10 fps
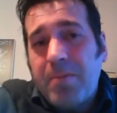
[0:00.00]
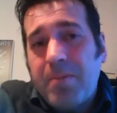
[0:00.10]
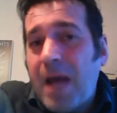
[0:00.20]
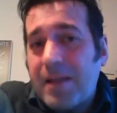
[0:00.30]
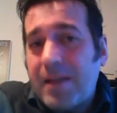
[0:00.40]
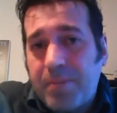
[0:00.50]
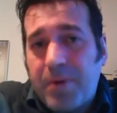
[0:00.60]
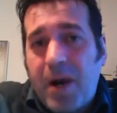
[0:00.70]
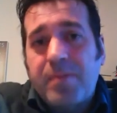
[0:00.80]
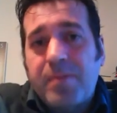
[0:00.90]
badly
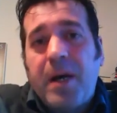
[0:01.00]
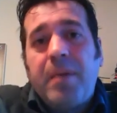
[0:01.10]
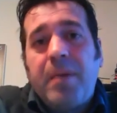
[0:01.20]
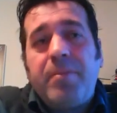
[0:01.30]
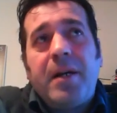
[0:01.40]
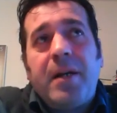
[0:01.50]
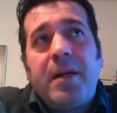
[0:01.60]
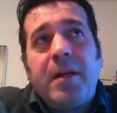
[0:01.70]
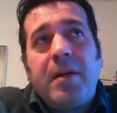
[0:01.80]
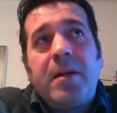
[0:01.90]
surprised by
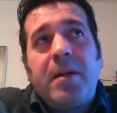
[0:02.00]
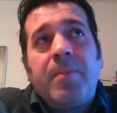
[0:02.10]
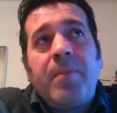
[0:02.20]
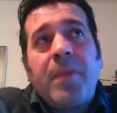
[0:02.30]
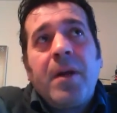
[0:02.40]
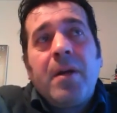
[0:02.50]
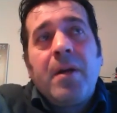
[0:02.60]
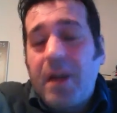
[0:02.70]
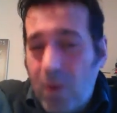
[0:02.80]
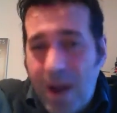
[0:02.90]
the
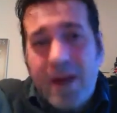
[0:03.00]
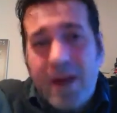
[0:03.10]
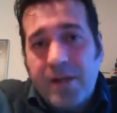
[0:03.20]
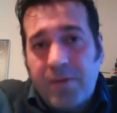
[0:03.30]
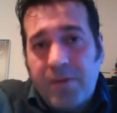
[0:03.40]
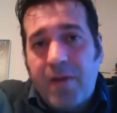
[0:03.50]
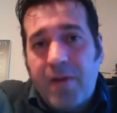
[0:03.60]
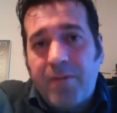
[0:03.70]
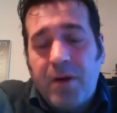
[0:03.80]
awareness of the government